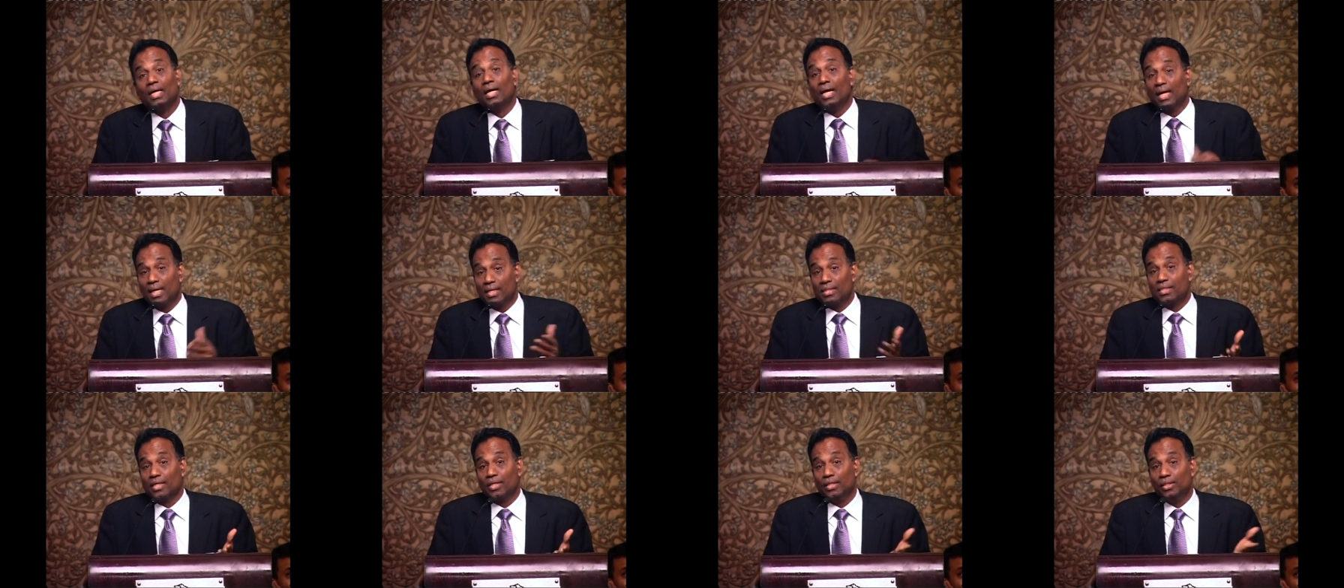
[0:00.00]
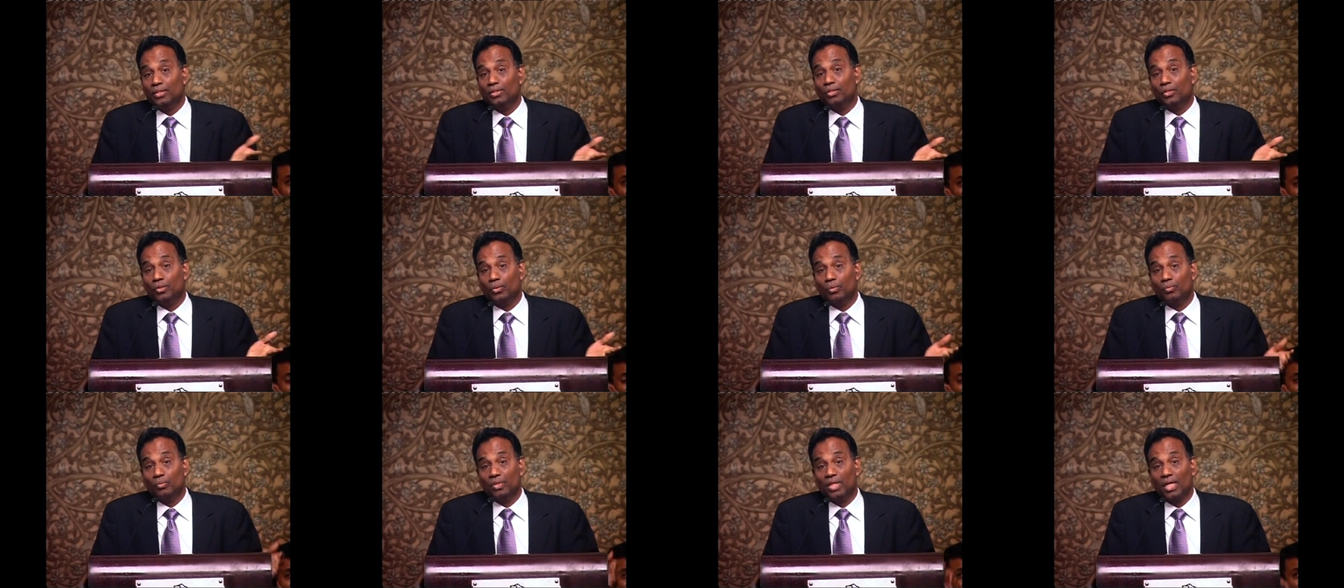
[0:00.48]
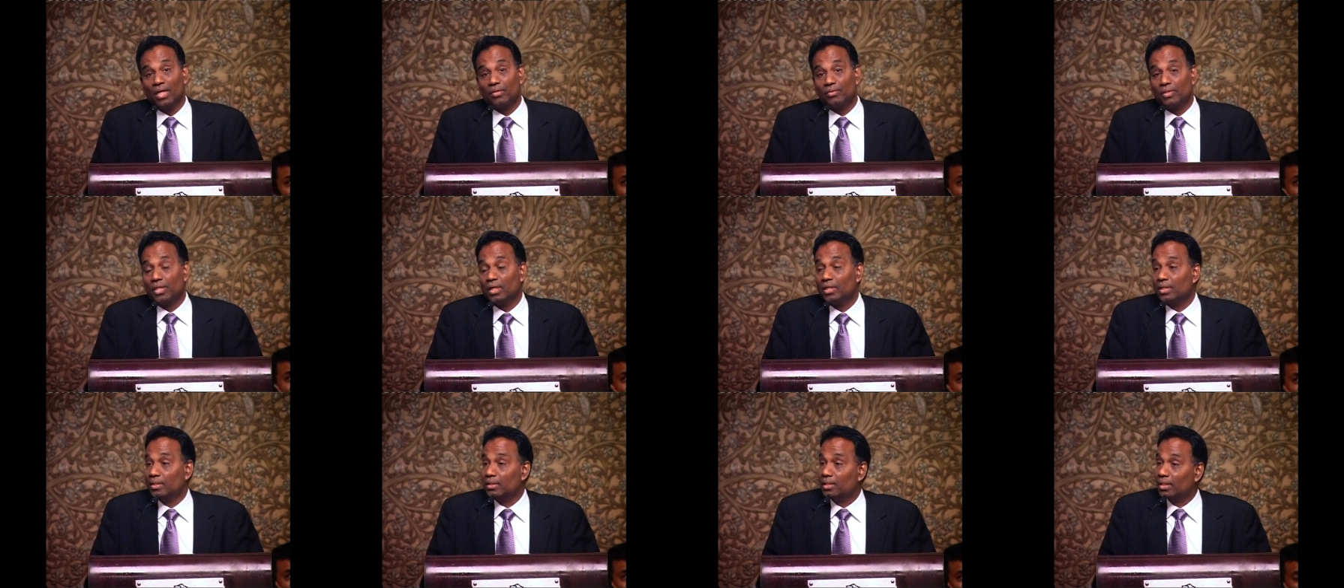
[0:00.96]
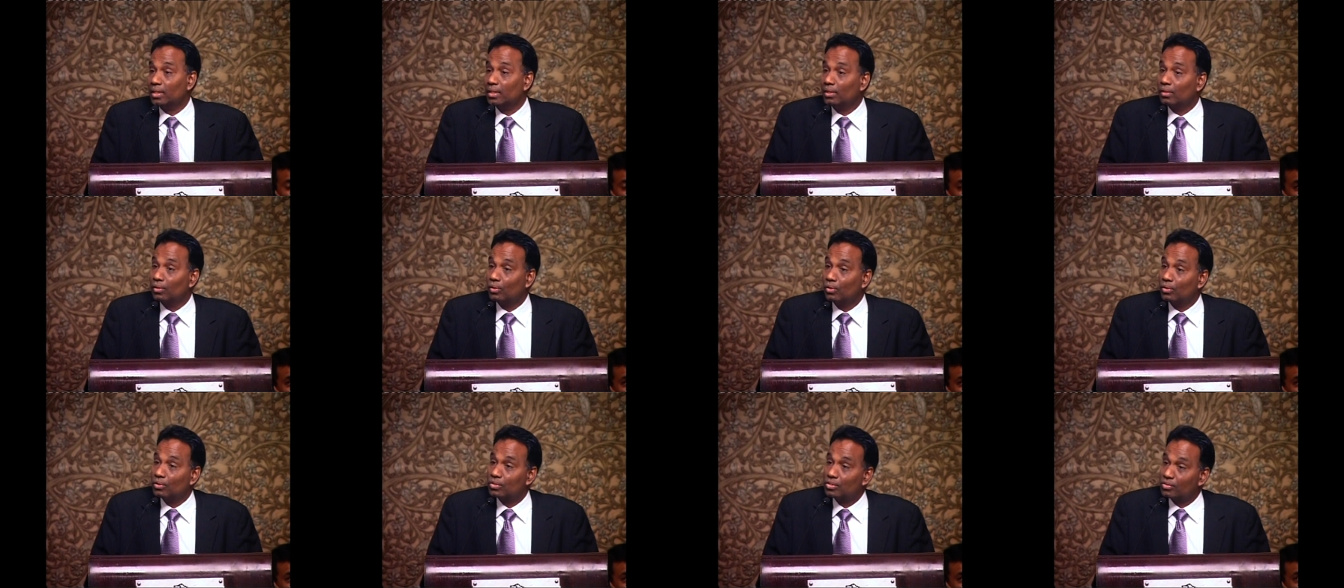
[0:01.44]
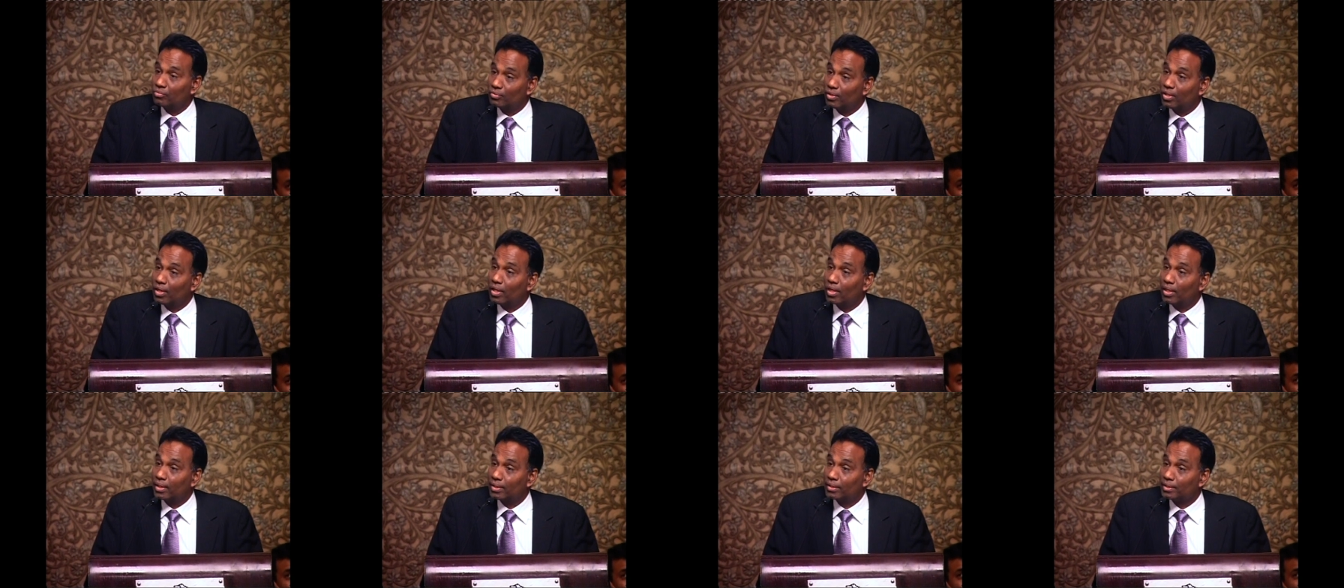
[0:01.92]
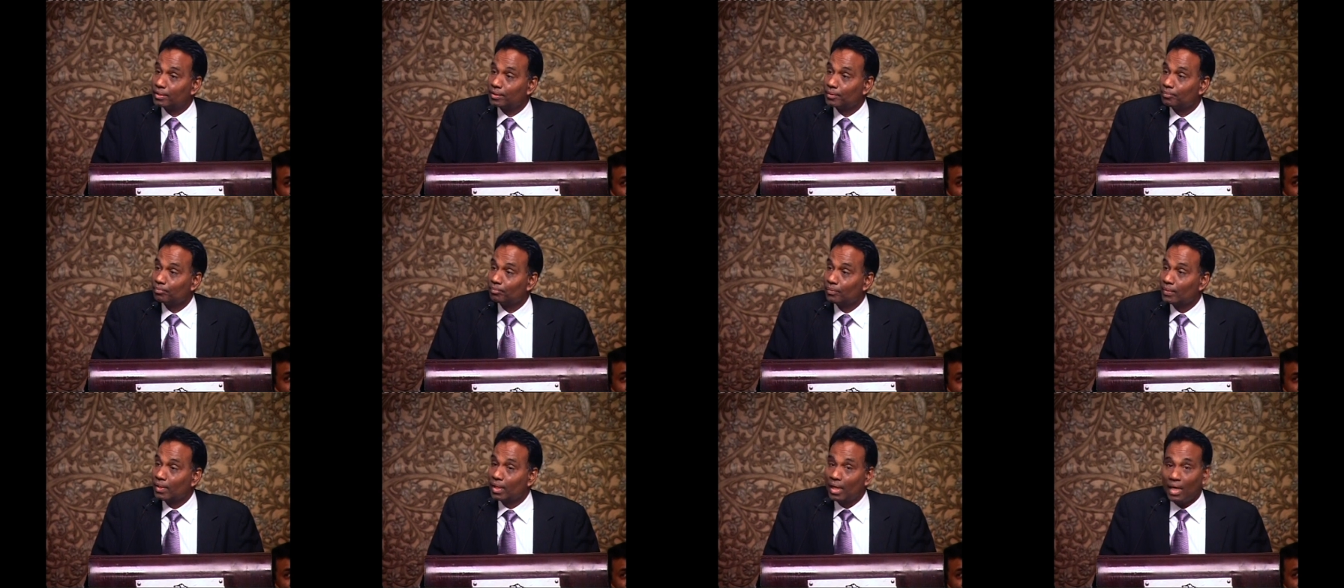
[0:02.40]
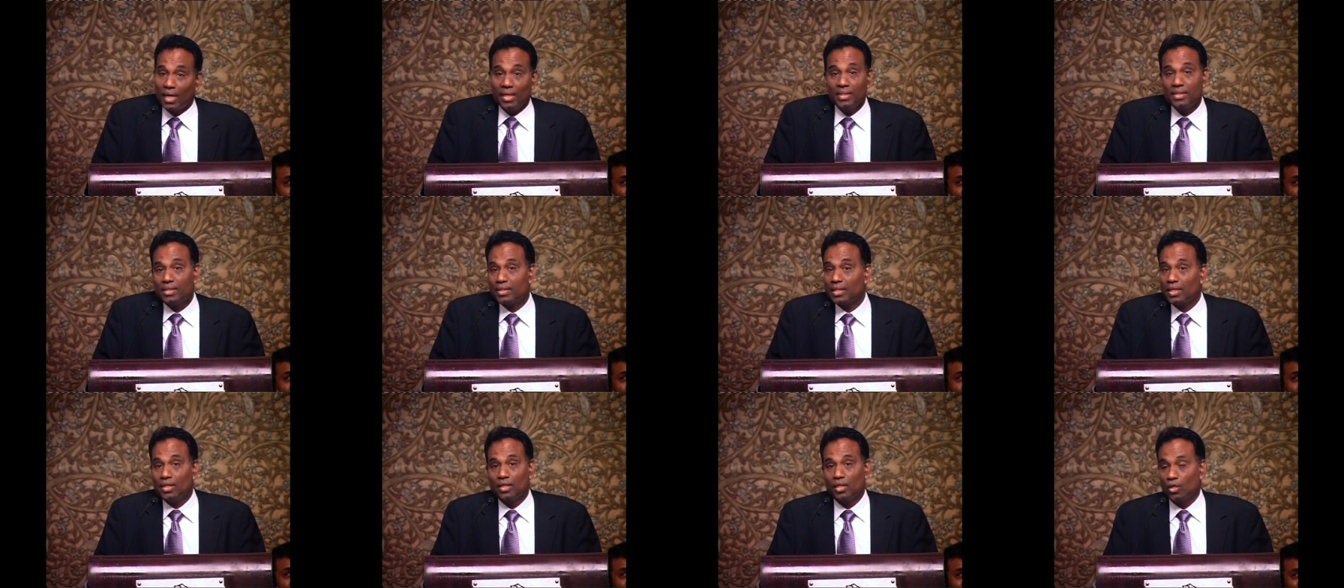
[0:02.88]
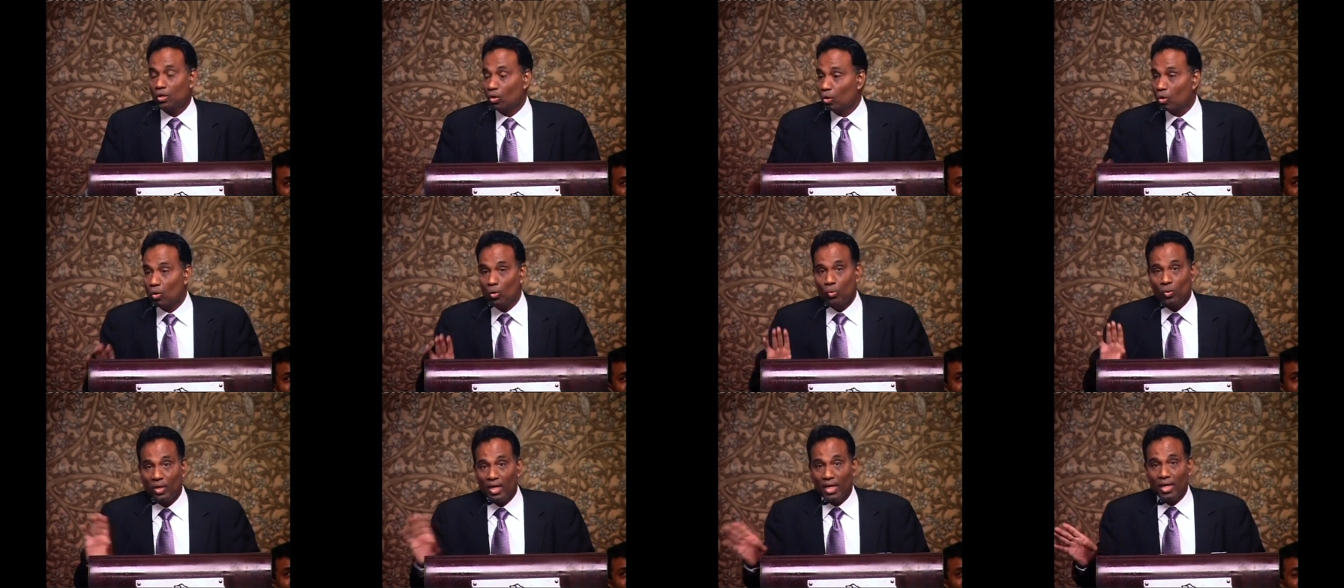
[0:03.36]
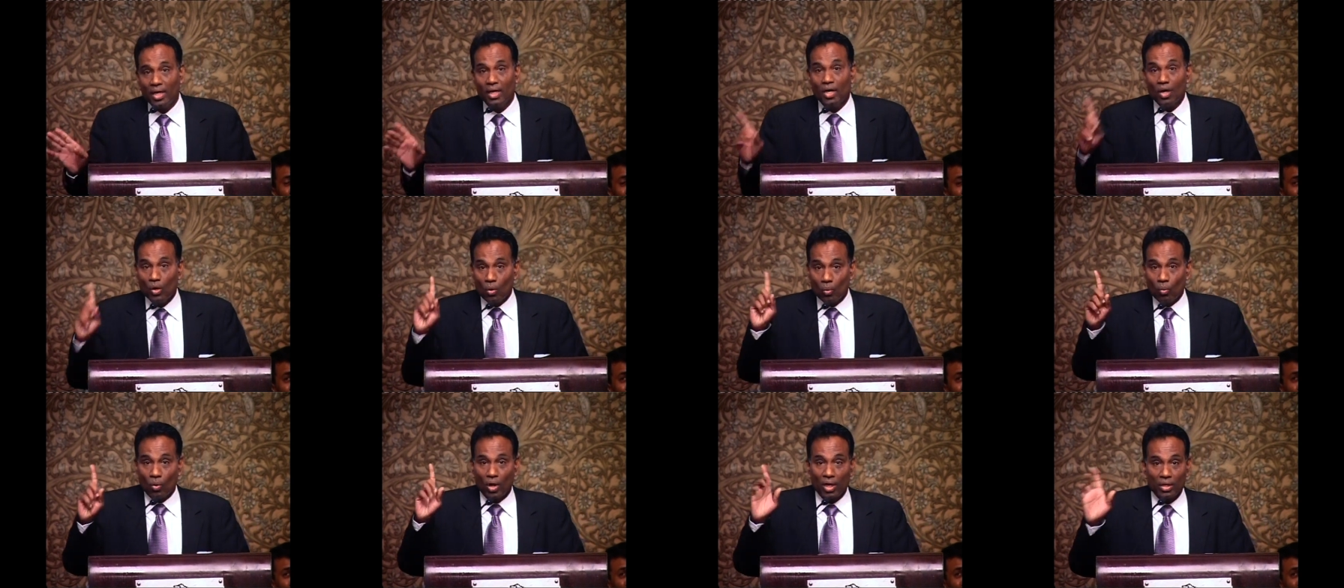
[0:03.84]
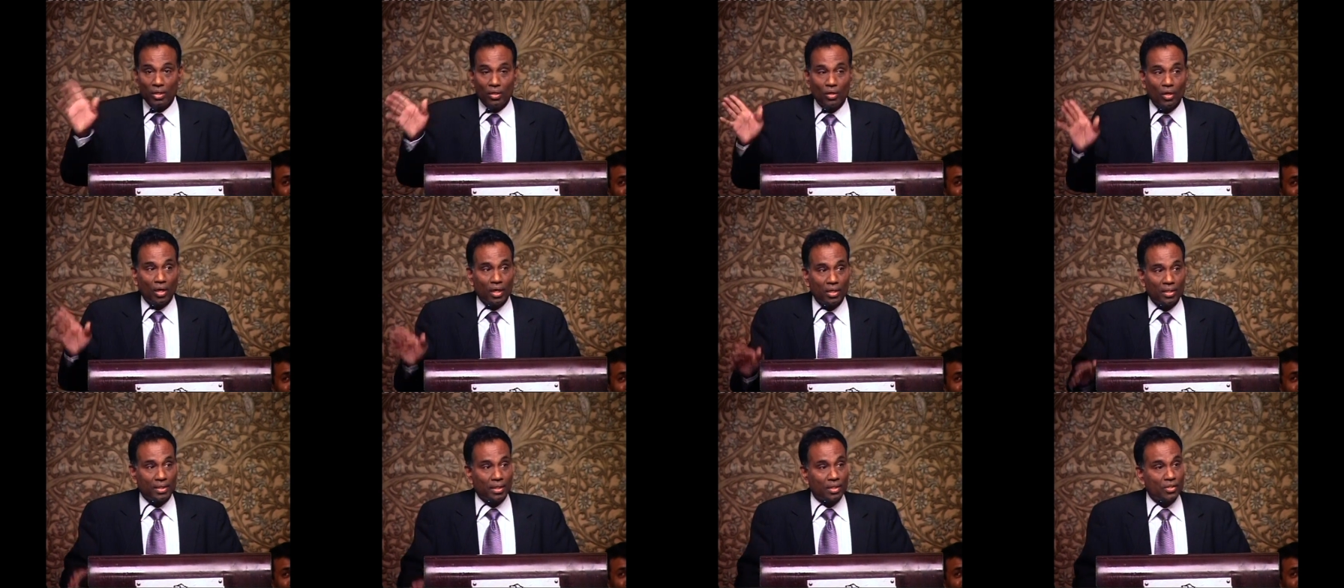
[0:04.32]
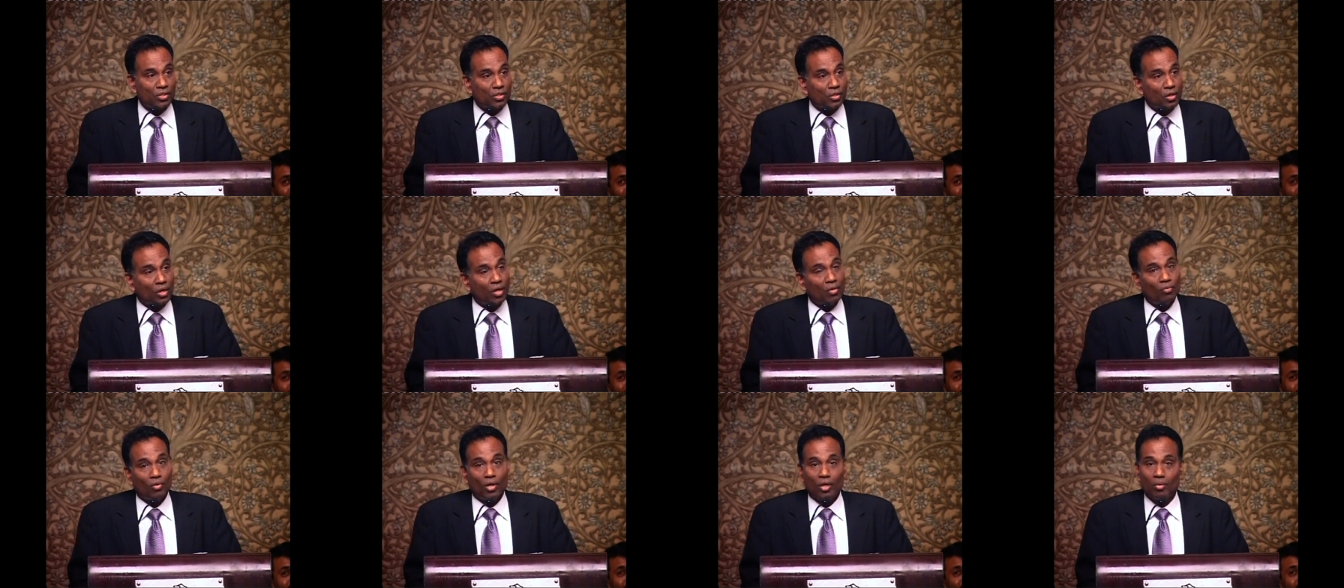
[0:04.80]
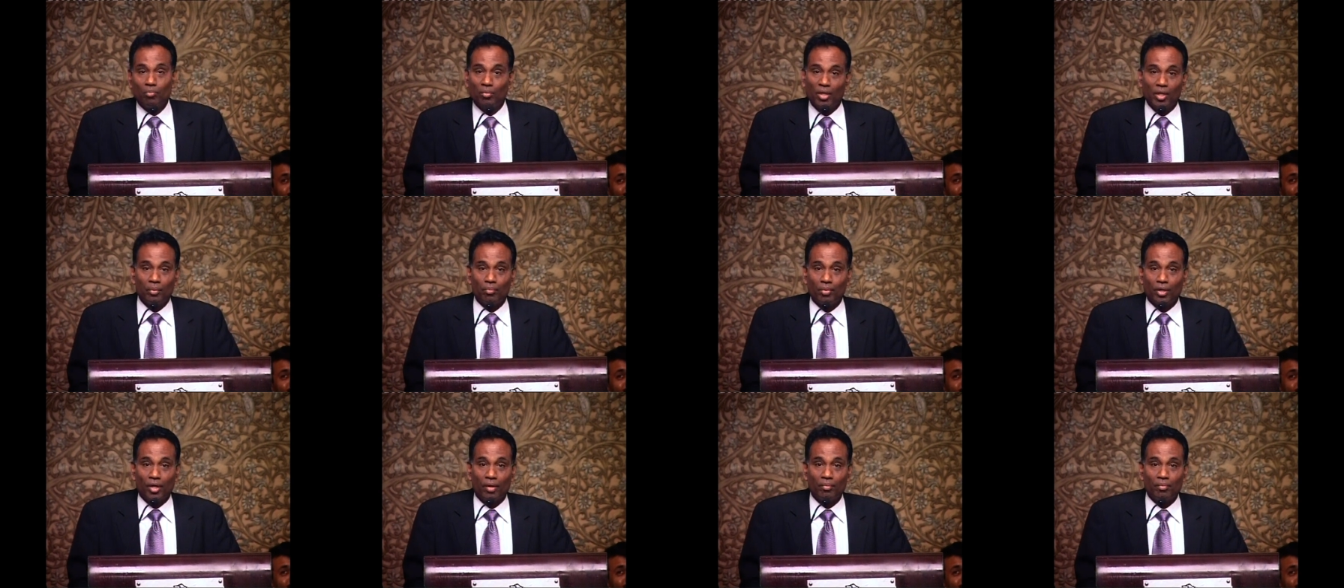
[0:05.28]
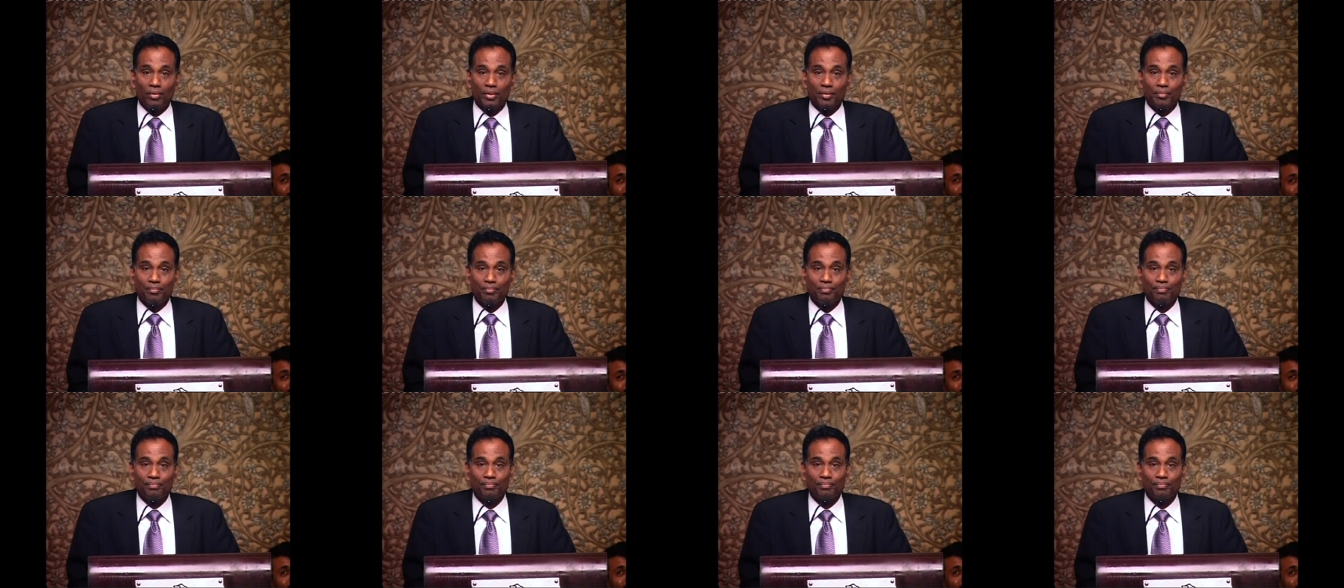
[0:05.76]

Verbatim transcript: As a Hindu, we have 33 crores of gods. I said, no way one God can solve all my problem.